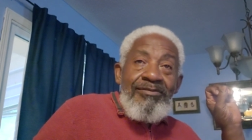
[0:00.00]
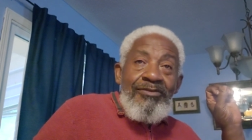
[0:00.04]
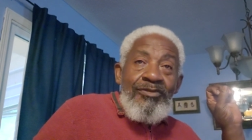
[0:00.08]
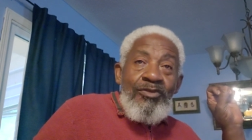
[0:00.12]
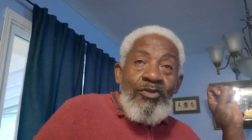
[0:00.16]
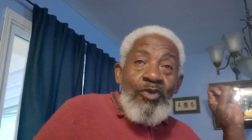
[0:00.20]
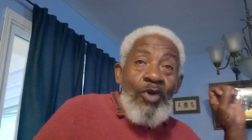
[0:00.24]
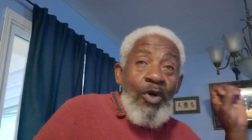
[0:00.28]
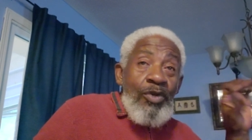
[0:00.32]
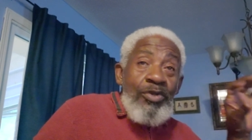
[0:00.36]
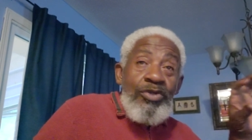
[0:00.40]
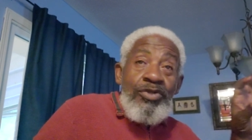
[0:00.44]

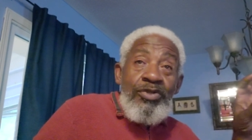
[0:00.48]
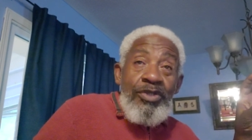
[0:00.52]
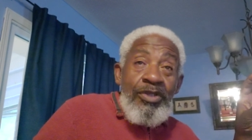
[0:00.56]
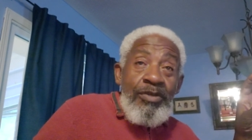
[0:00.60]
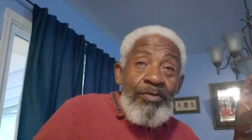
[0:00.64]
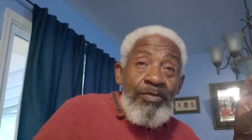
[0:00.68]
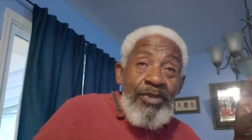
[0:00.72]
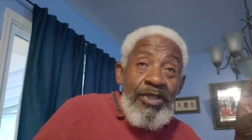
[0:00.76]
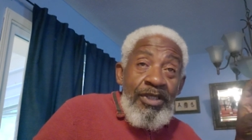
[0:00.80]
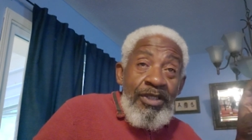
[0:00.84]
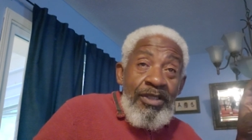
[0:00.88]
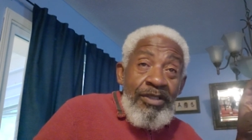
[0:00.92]
want you to
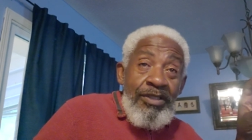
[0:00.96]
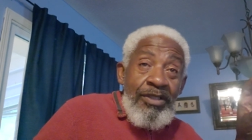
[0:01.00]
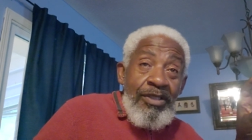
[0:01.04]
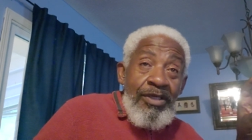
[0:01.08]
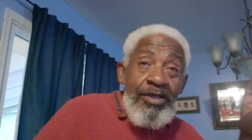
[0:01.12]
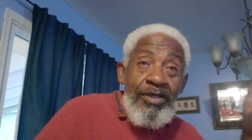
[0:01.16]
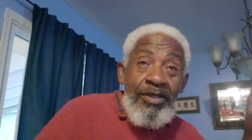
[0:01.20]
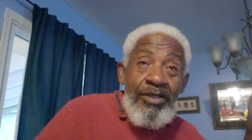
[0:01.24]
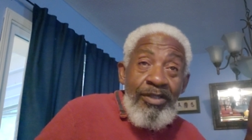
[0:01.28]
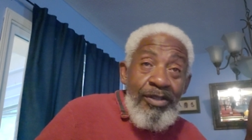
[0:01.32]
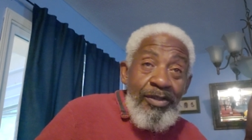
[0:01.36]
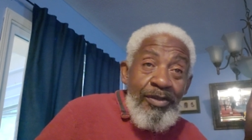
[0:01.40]
be
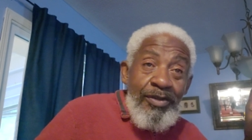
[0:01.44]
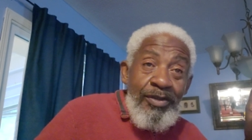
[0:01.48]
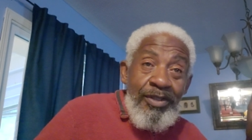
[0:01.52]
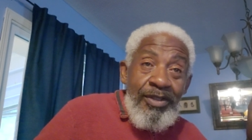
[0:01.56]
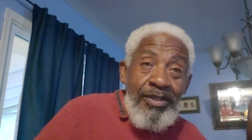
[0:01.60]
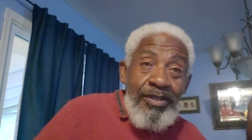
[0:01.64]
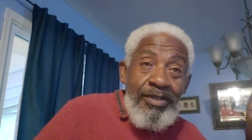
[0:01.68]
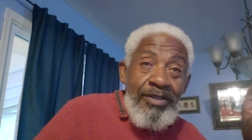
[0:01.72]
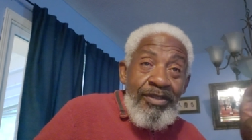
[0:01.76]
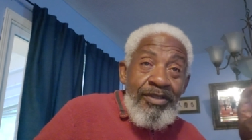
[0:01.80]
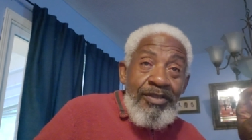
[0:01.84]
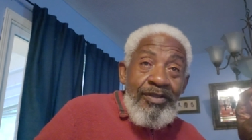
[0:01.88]
null on
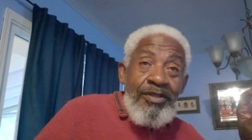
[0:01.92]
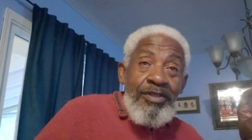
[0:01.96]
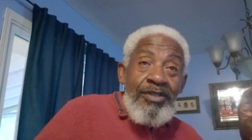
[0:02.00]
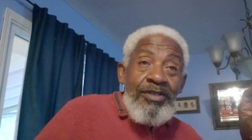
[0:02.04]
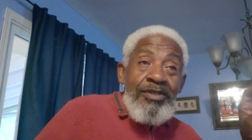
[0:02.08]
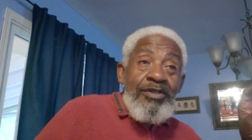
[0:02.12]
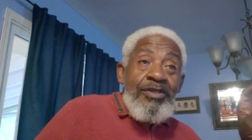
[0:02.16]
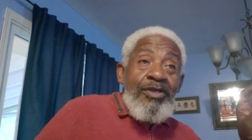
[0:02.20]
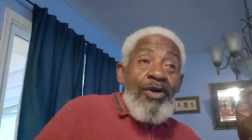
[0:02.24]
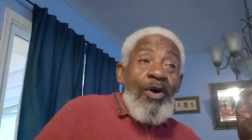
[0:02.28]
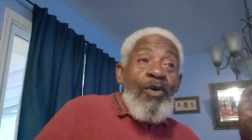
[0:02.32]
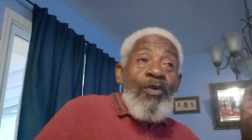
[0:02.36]
it
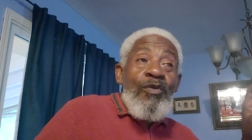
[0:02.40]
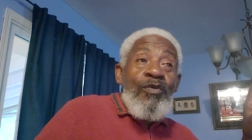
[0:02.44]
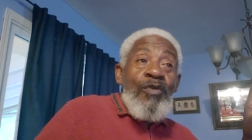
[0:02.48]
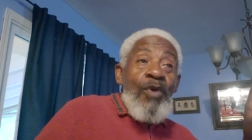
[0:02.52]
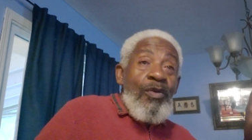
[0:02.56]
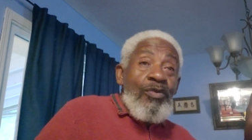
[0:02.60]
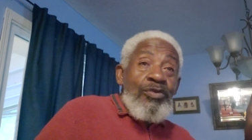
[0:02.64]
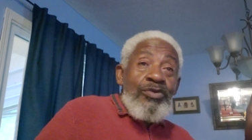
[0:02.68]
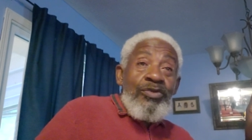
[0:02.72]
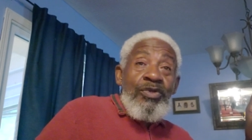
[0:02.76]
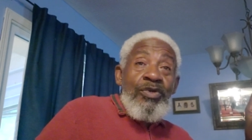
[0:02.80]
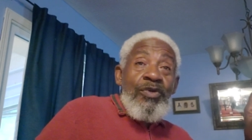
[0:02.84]
don't
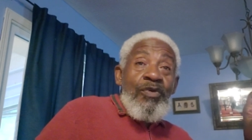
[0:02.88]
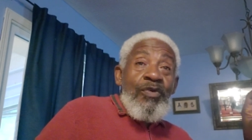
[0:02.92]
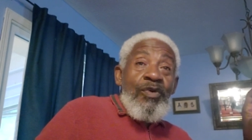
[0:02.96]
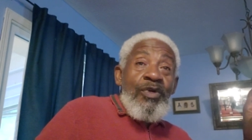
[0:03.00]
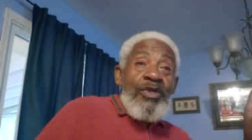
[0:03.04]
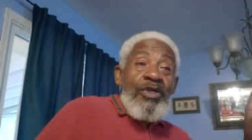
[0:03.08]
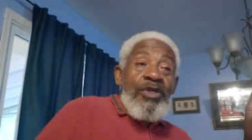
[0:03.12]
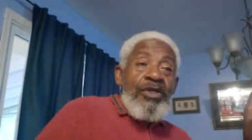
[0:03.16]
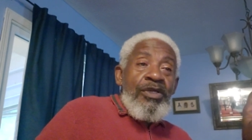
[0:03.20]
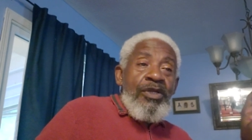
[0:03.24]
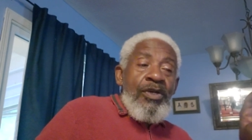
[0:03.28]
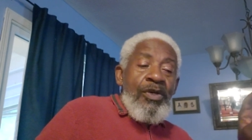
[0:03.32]
want you to
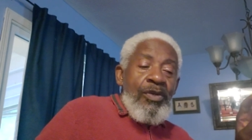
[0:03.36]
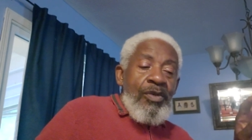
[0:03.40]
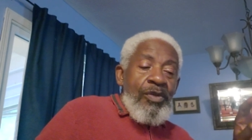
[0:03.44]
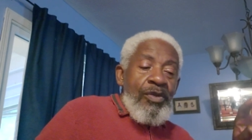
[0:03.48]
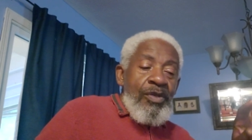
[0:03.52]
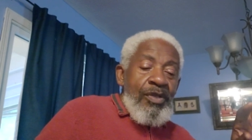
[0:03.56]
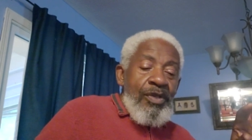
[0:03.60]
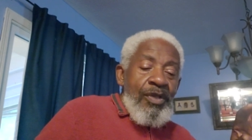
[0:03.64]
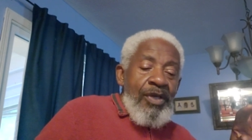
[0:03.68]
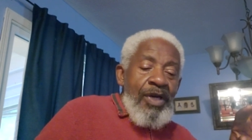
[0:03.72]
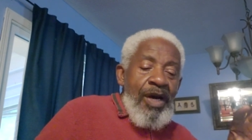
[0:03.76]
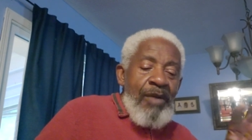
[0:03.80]
really know.
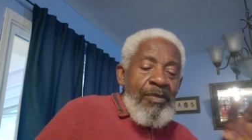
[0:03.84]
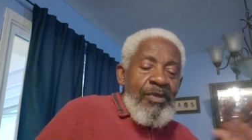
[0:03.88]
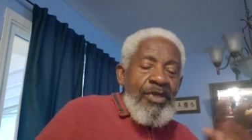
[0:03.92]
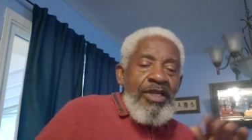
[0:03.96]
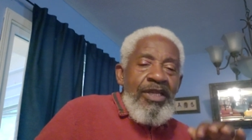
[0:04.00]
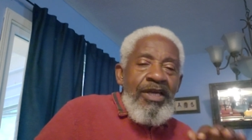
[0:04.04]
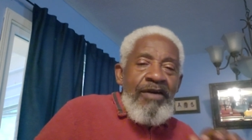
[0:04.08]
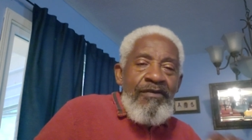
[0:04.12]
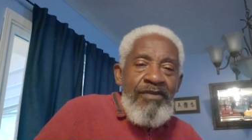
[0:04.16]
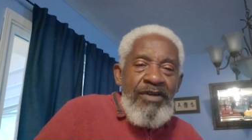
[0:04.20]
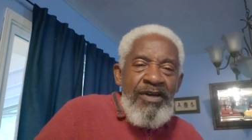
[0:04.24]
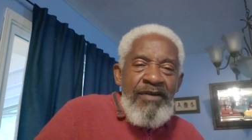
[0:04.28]
I
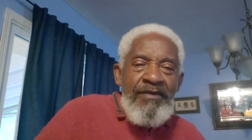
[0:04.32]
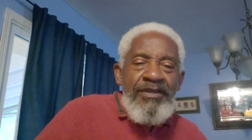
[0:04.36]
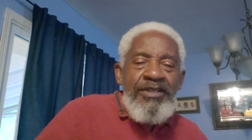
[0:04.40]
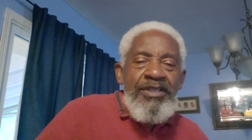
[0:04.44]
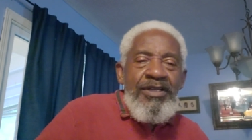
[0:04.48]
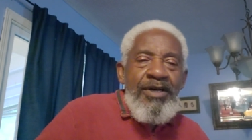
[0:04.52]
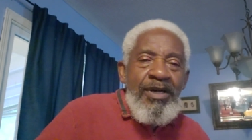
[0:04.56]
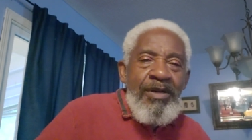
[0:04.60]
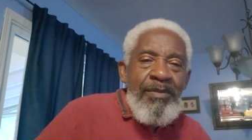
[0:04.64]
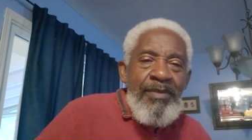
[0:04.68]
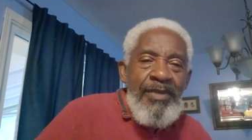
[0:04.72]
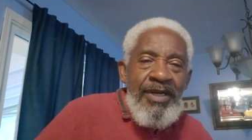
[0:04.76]
mean, have you ever
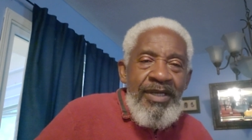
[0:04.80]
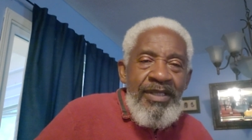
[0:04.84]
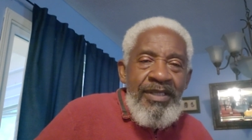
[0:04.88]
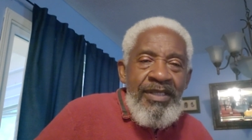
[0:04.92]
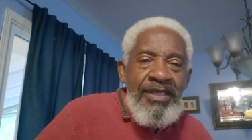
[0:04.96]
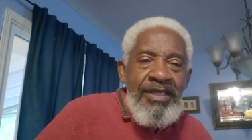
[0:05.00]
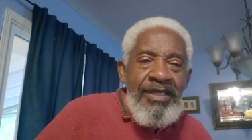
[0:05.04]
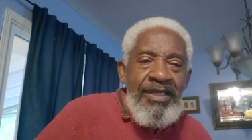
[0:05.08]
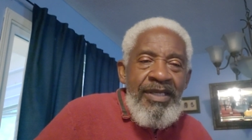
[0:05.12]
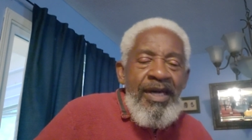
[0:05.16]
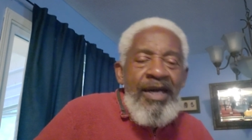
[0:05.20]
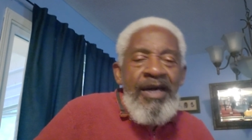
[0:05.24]
thought about
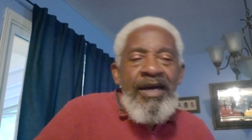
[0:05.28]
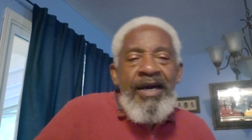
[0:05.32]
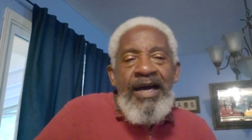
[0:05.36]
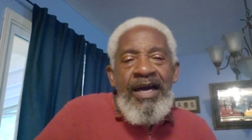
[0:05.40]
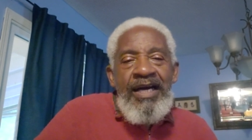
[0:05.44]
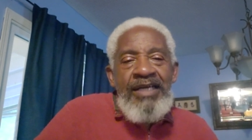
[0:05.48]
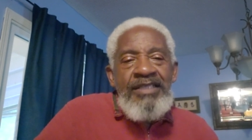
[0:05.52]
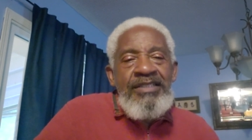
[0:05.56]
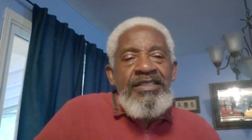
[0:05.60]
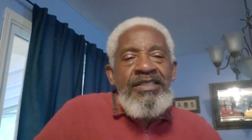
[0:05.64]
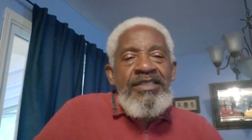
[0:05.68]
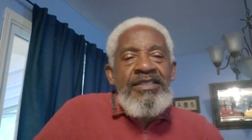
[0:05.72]
that?
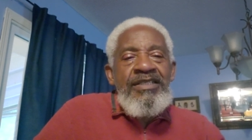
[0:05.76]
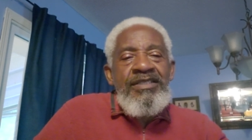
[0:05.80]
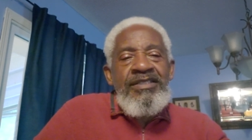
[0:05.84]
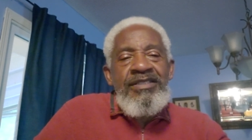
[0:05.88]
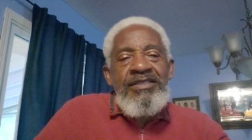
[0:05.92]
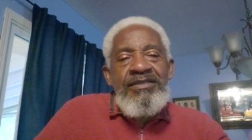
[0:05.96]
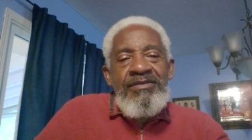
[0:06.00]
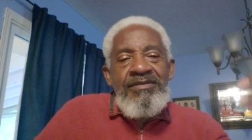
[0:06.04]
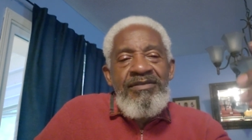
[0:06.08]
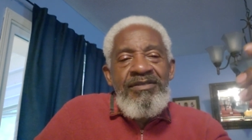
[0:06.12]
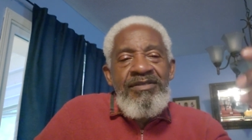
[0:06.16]
I just